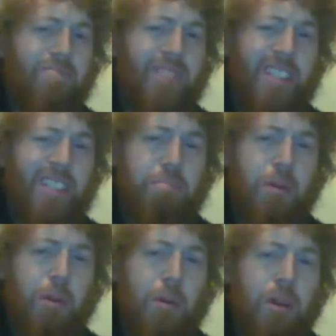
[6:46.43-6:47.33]
it's
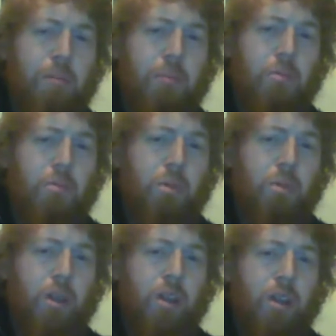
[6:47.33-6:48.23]
probably
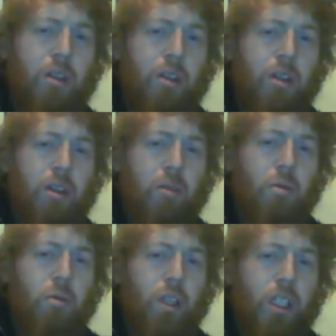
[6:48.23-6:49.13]
one of the
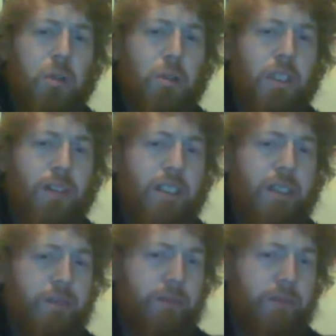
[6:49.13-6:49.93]
worst ones I've had.